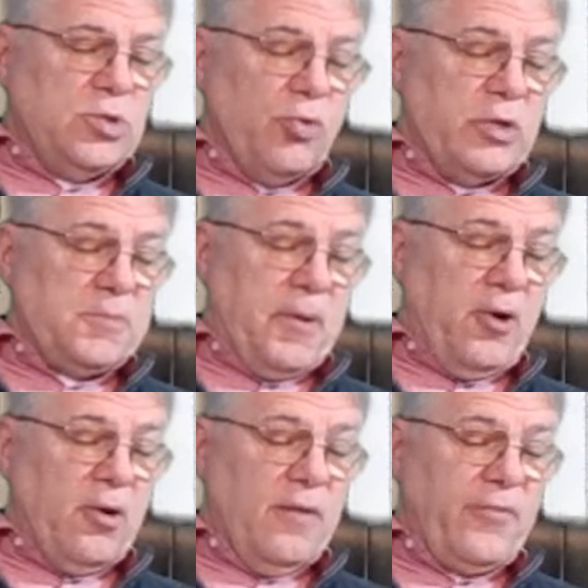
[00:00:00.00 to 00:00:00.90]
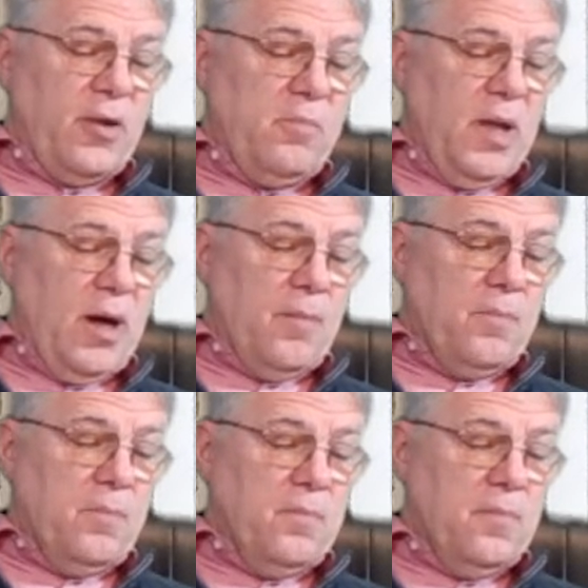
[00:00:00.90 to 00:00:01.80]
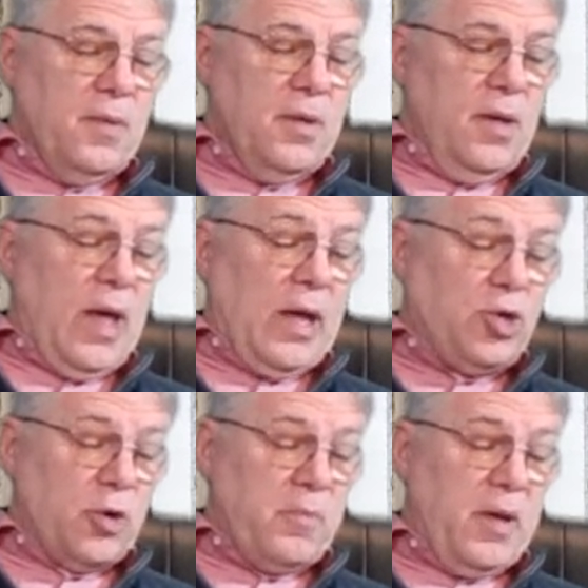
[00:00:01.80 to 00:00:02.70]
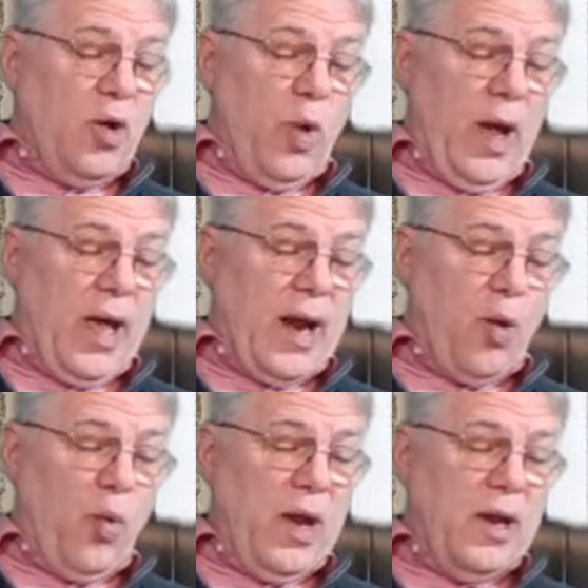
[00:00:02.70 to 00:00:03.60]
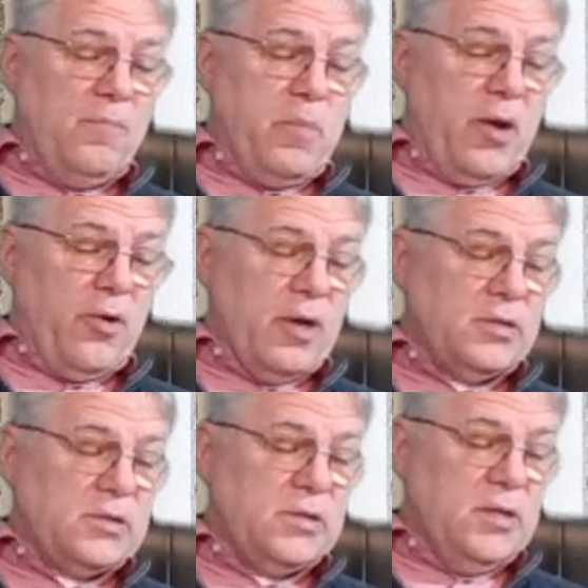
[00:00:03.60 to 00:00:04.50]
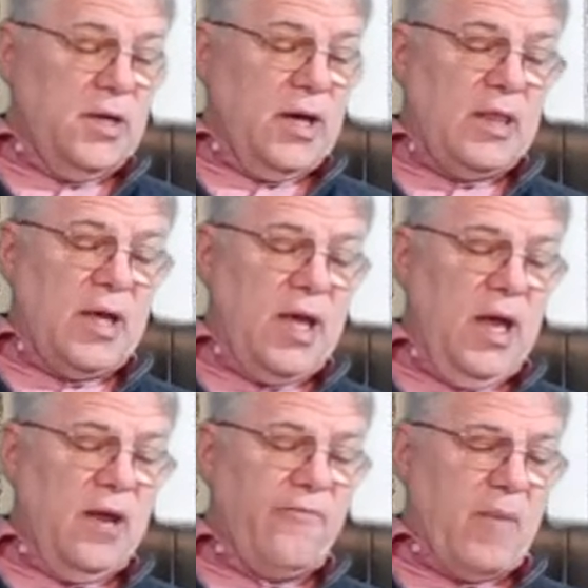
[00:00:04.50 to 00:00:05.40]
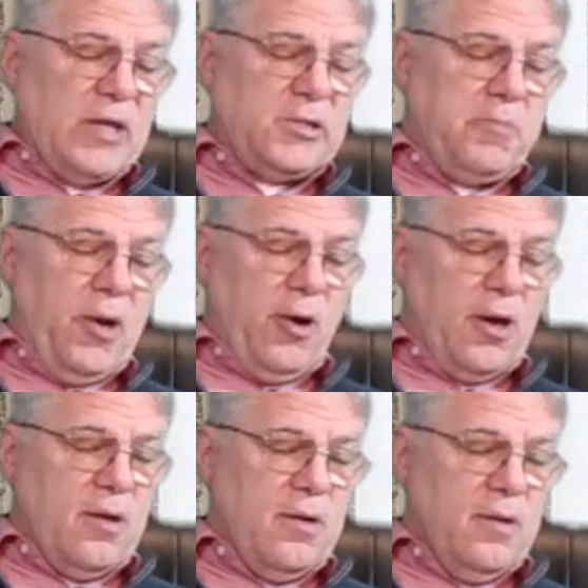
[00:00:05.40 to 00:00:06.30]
So the Spirit lifted me up and took me away, and I went in bitterness in the heat of my spirit.